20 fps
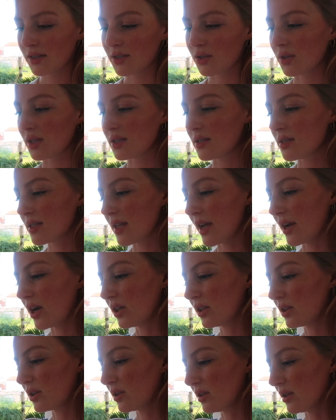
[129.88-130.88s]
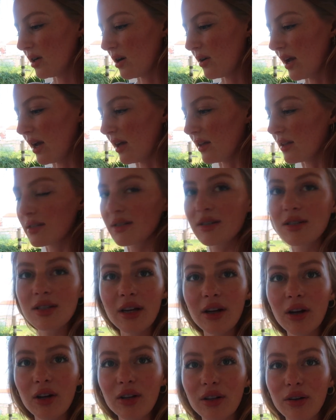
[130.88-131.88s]
So this is like our little. Okay, this is
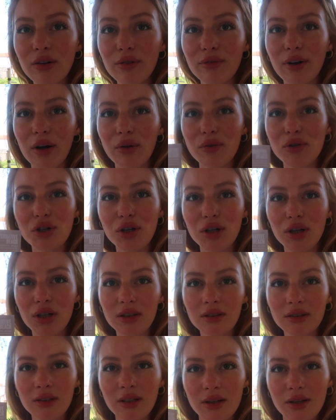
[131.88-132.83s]
like our little voucher.